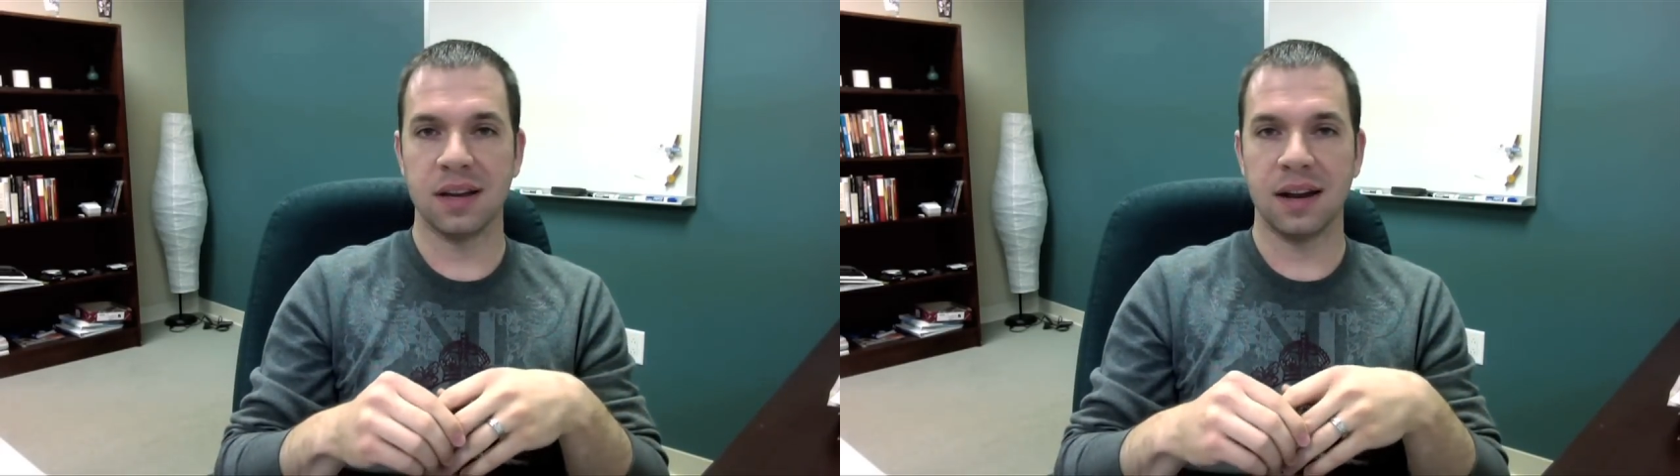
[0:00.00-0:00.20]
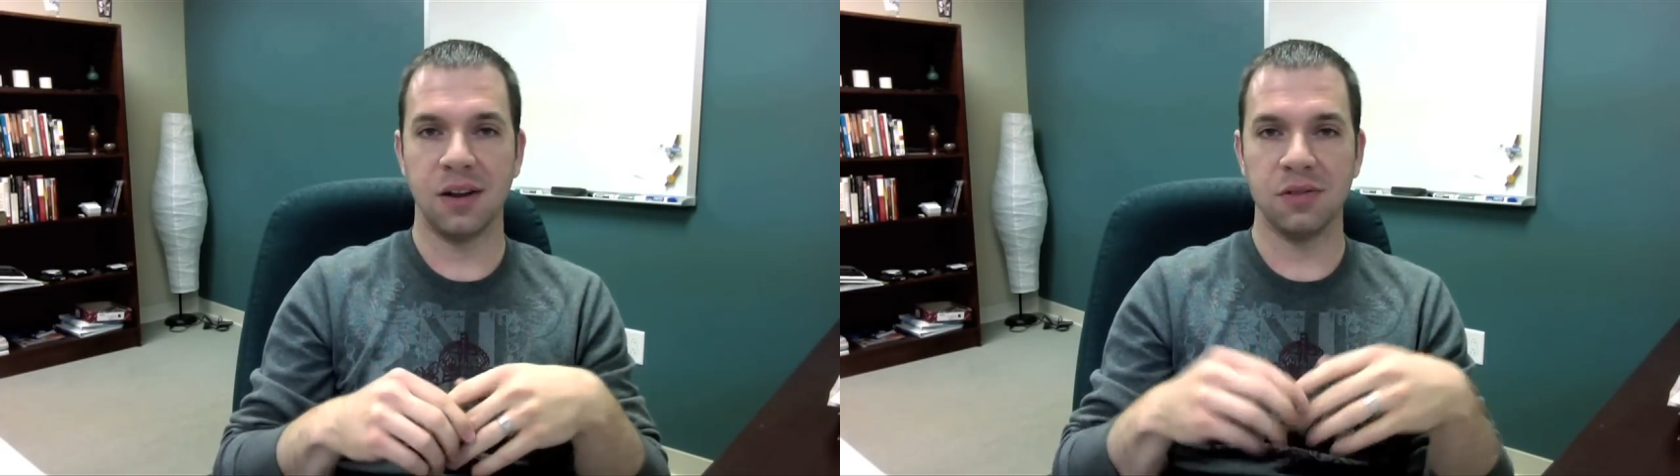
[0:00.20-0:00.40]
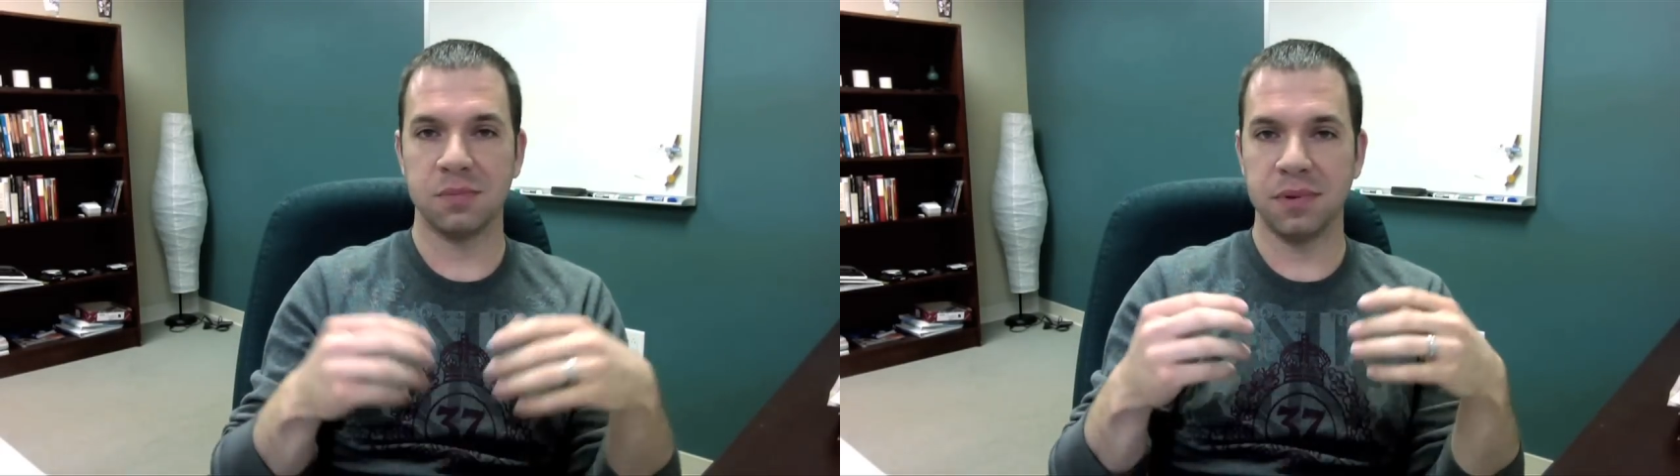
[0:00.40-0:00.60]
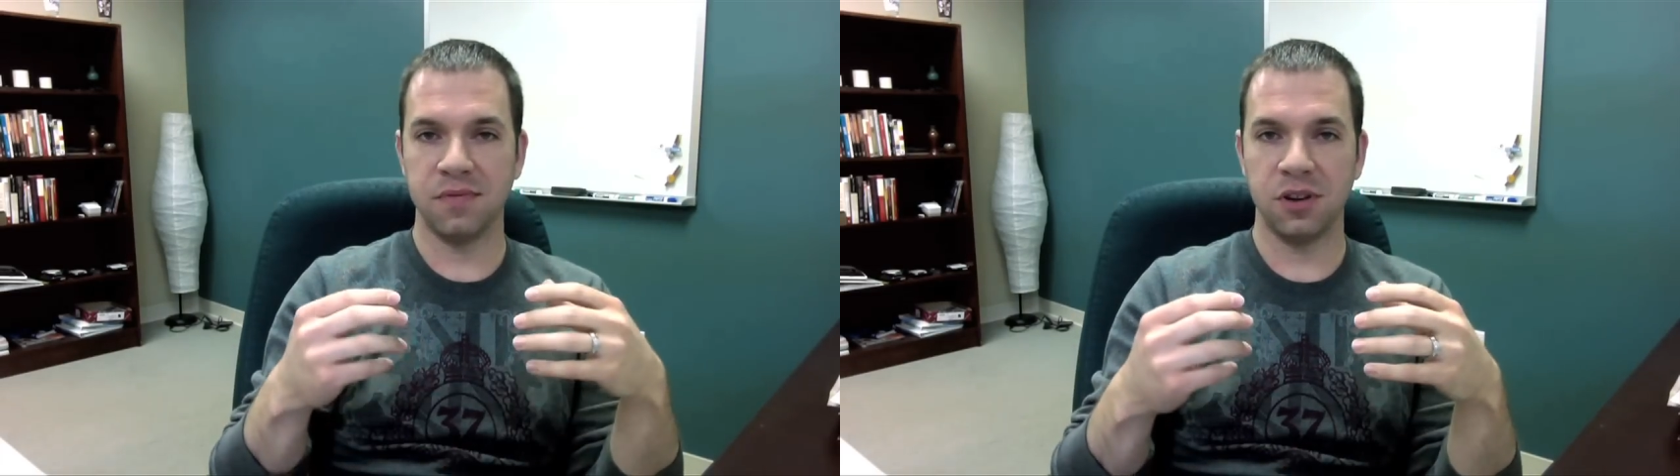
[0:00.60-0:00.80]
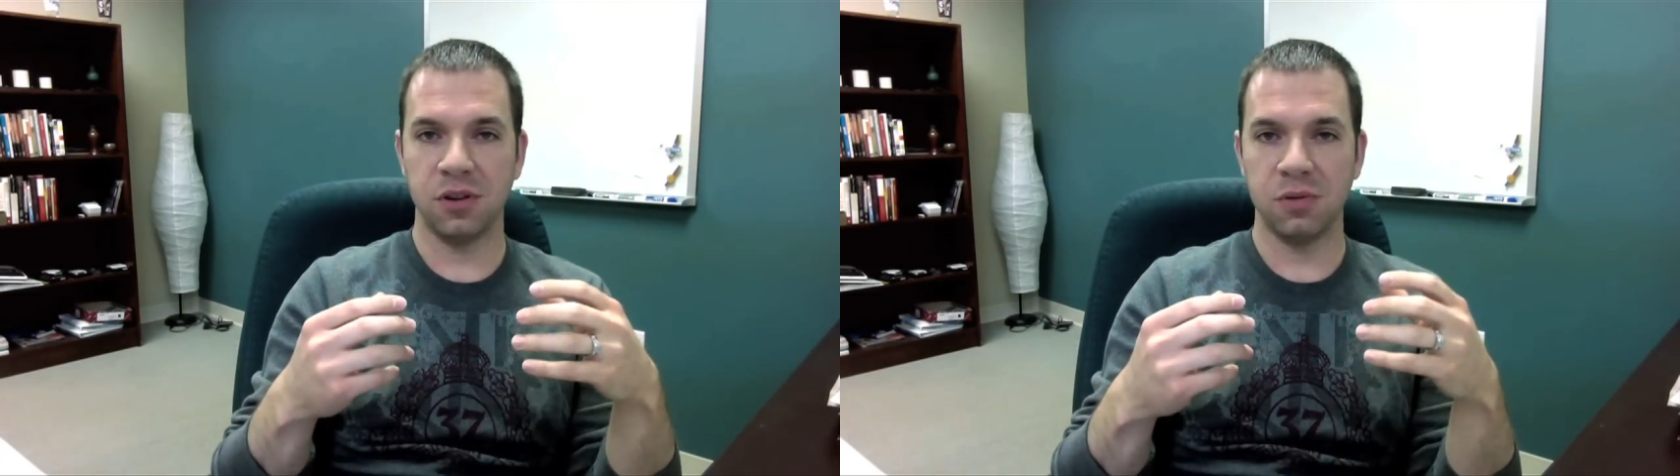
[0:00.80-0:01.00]
and I know it's been
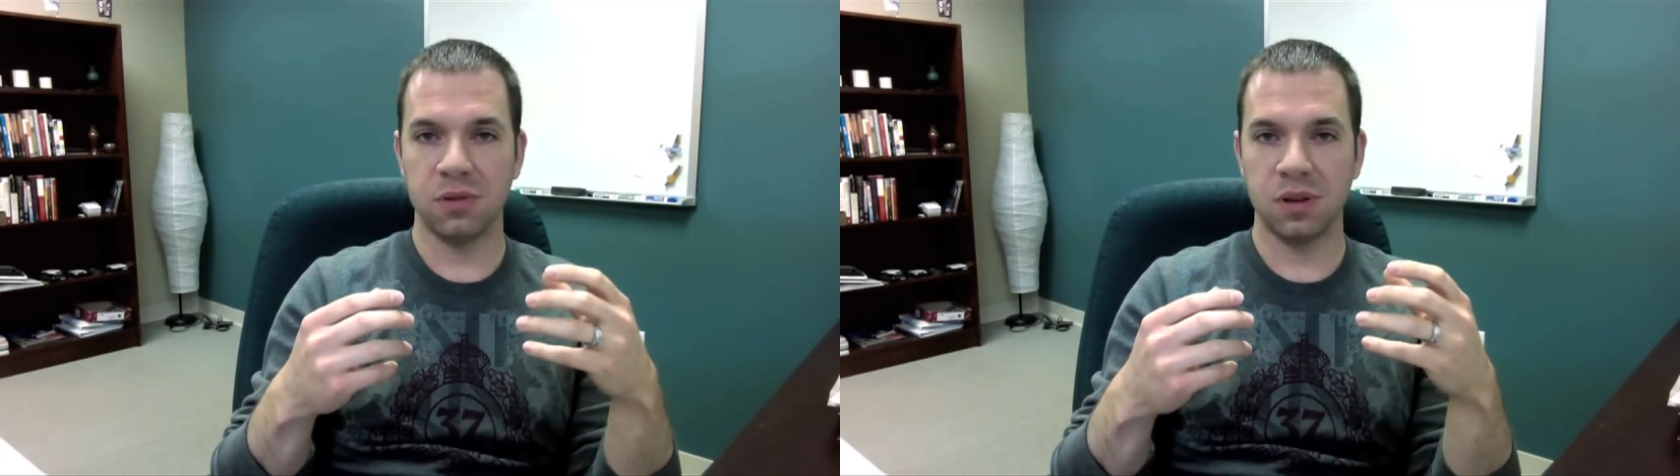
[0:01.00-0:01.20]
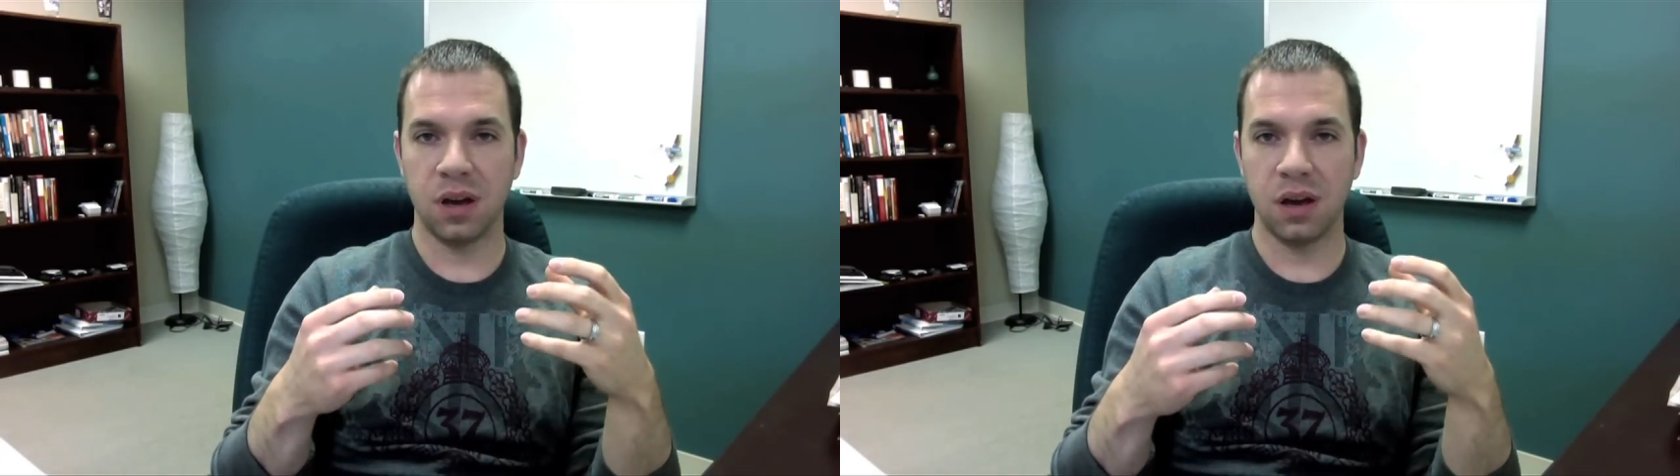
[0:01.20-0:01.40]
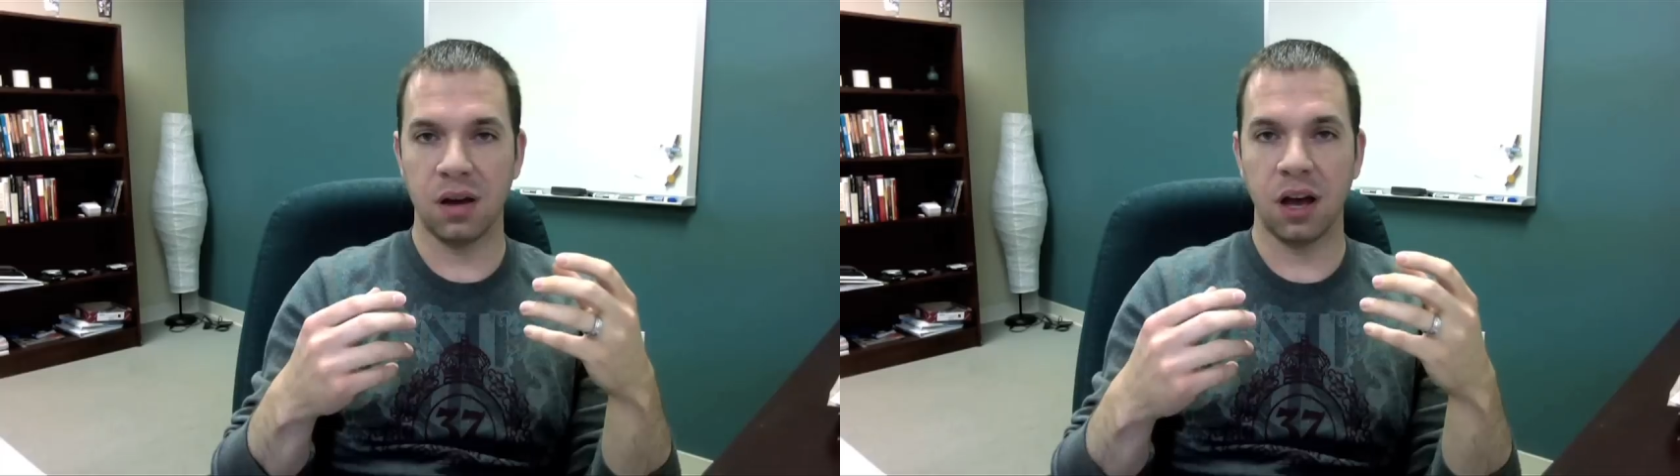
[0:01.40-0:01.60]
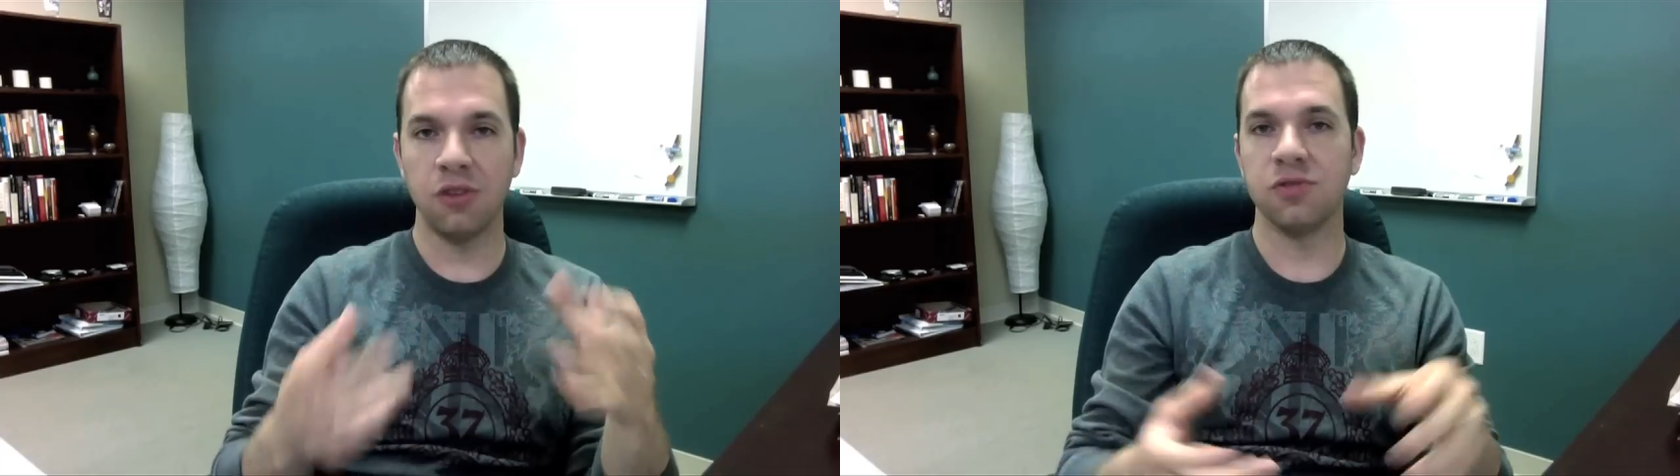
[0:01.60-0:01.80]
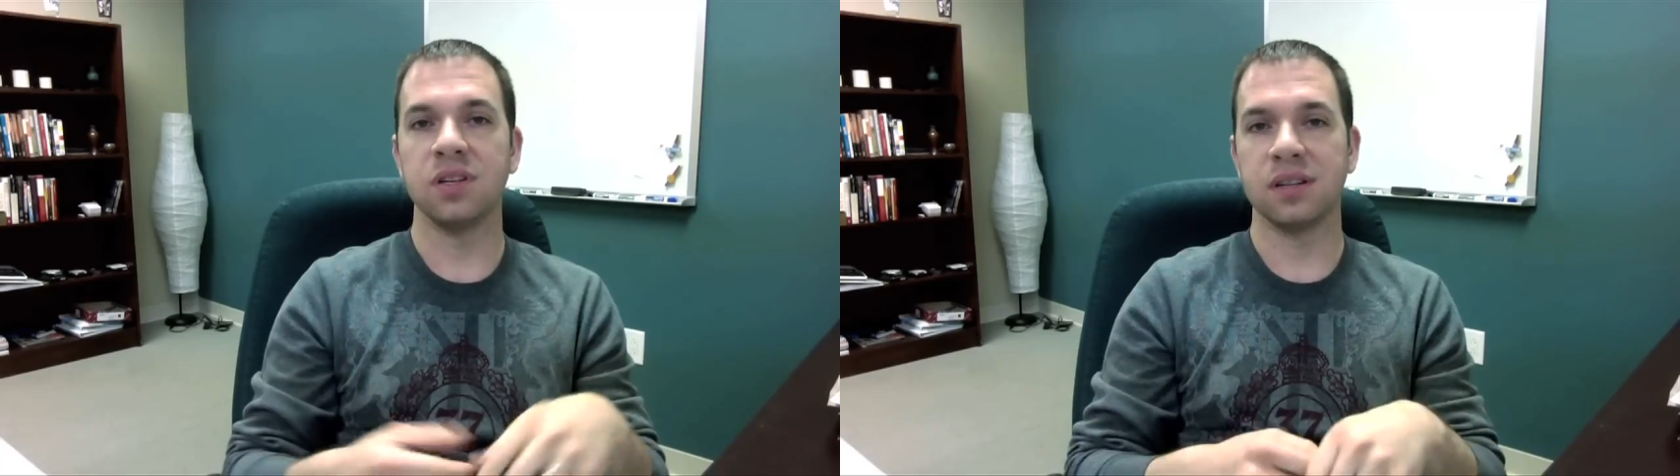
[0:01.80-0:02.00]
viewed
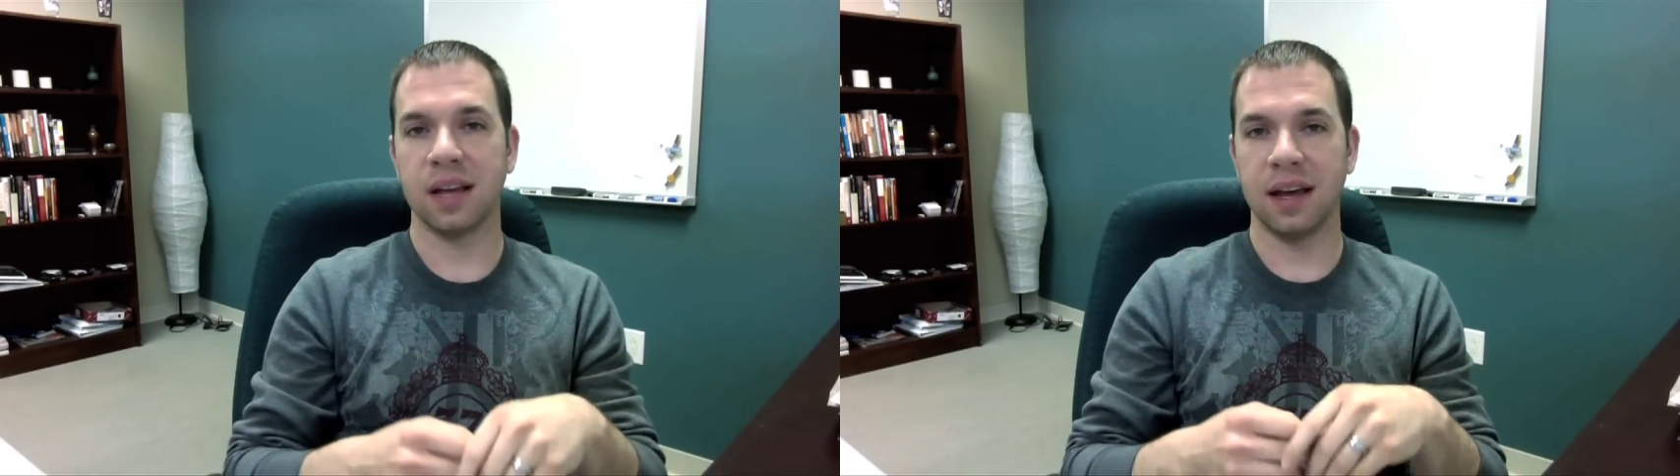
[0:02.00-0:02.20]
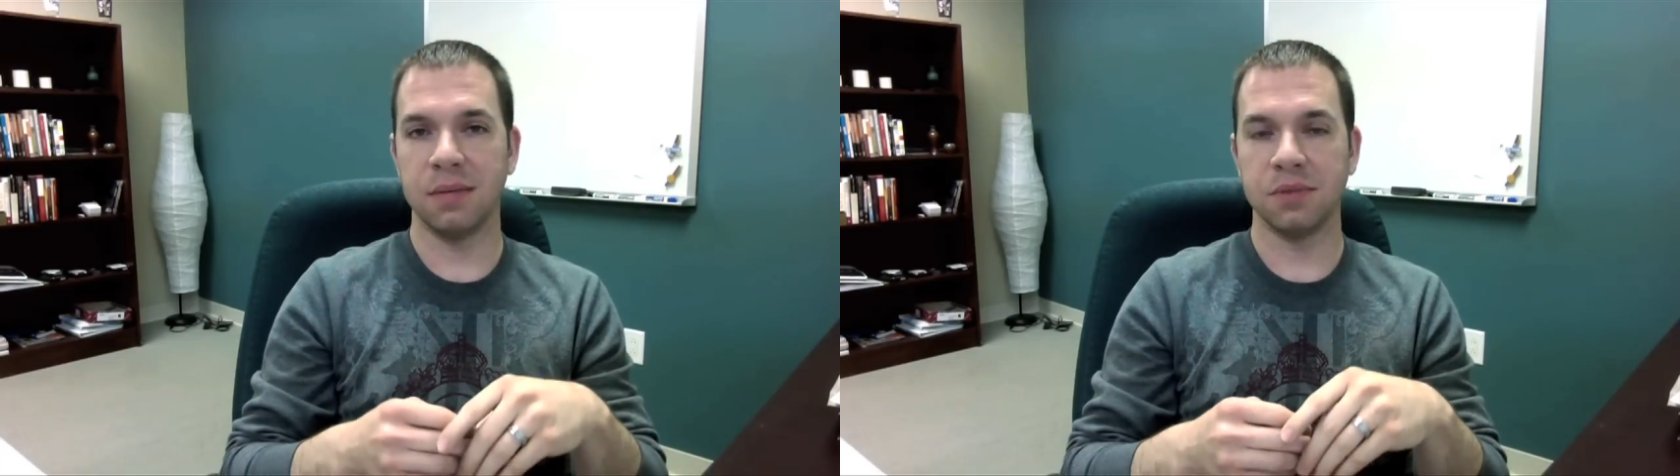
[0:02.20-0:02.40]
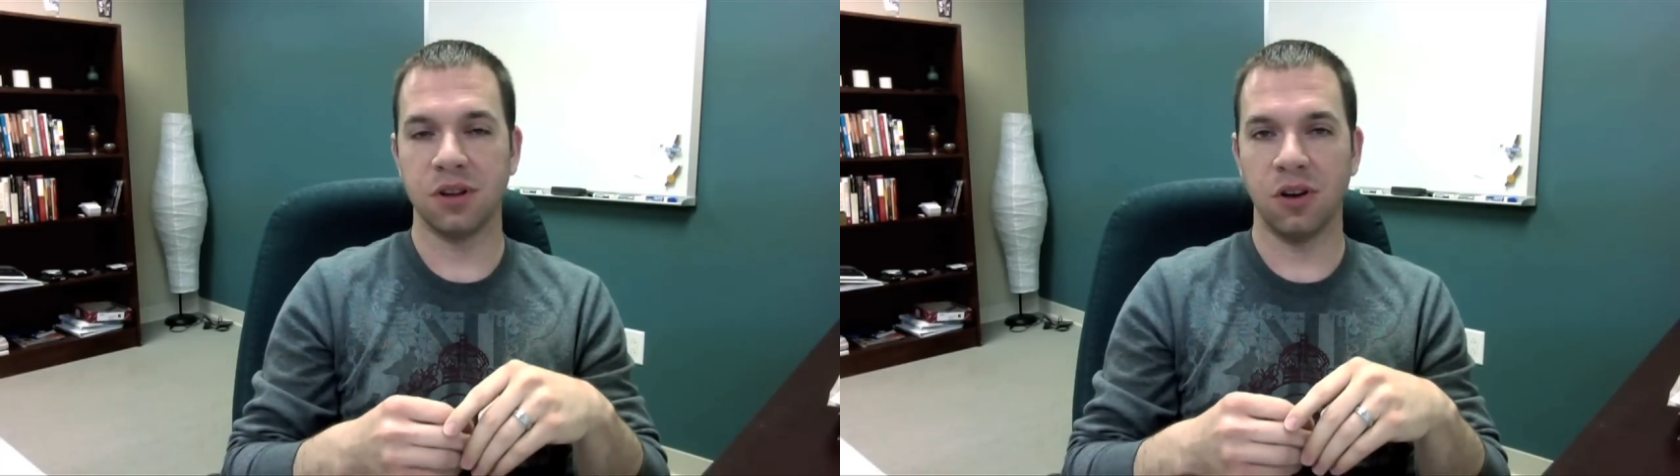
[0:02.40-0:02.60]
hundreds of times